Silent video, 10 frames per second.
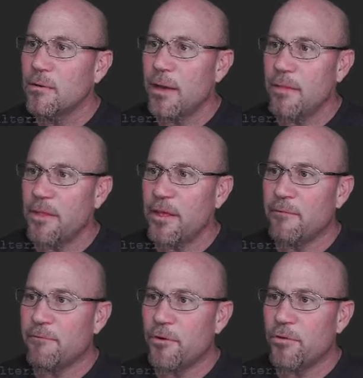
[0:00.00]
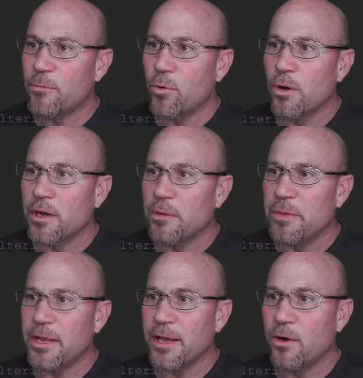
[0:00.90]
and then furthermore a
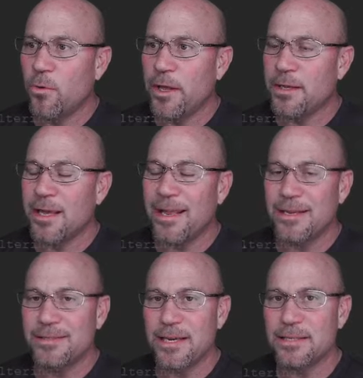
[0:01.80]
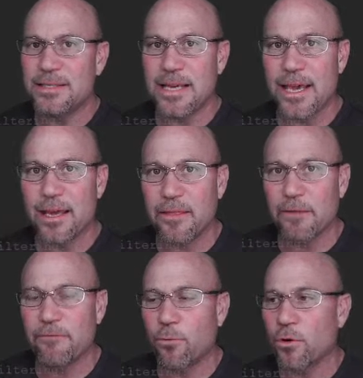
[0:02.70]
commit and quit, and it does take
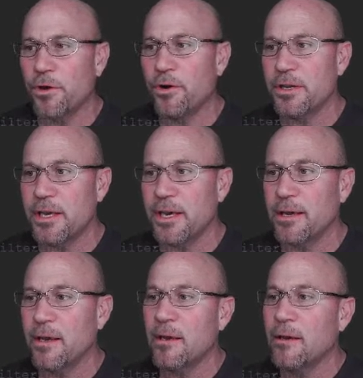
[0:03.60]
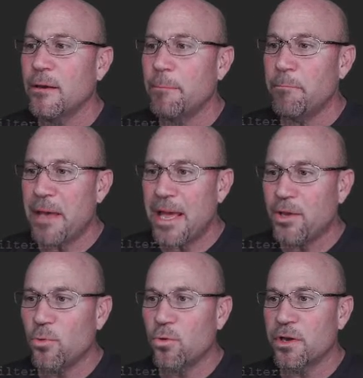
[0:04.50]
that four hundred gig
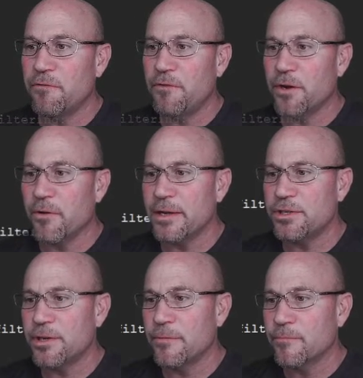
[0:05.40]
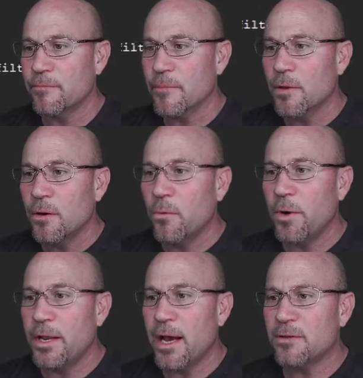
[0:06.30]
manual configuration.
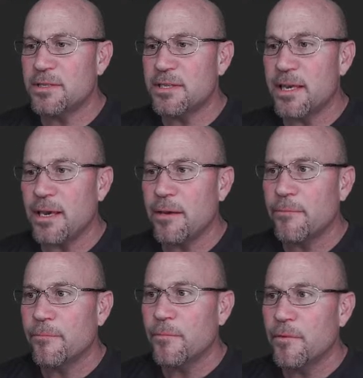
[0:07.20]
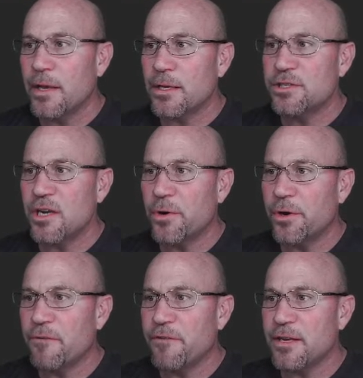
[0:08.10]
We now see in a show
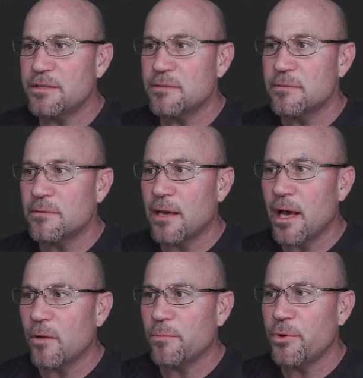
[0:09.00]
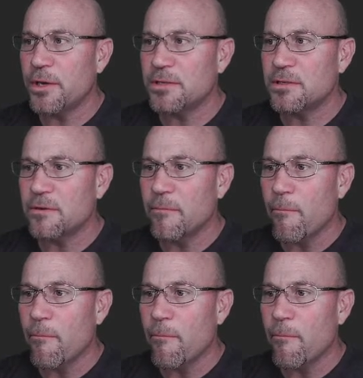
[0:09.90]
interface output